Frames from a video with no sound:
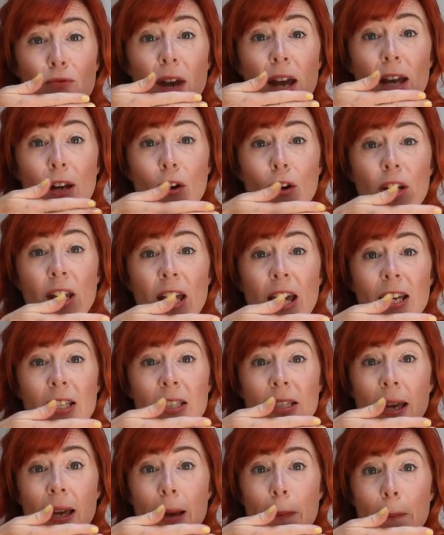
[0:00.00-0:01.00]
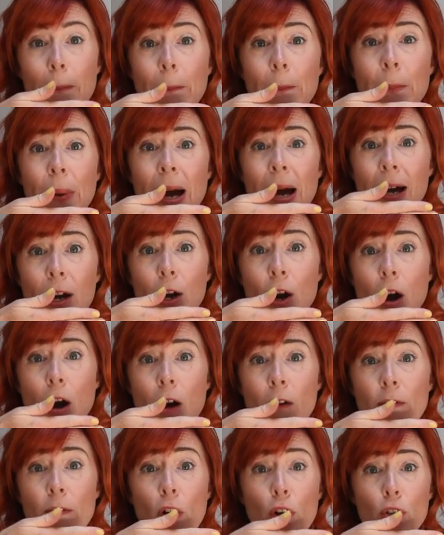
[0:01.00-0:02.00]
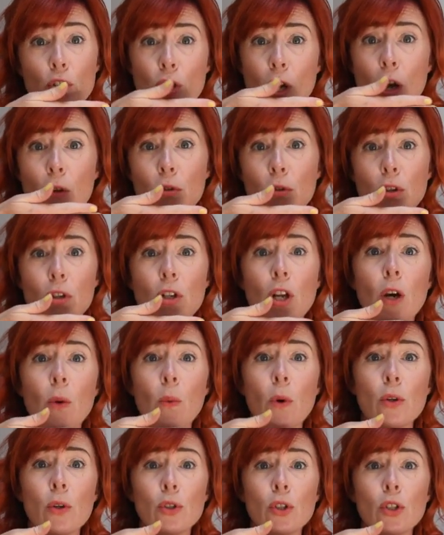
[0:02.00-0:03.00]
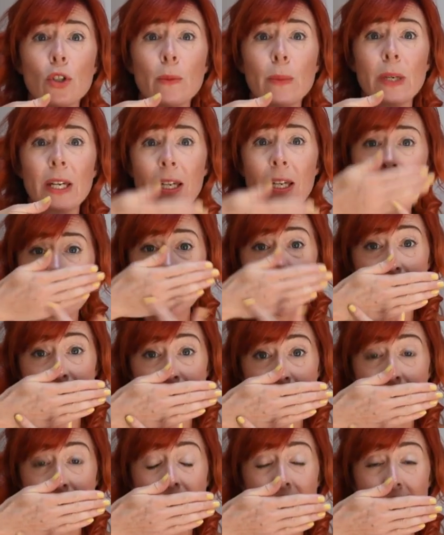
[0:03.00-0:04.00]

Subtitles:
written on here saying back off, or don't you know what 2 meters is?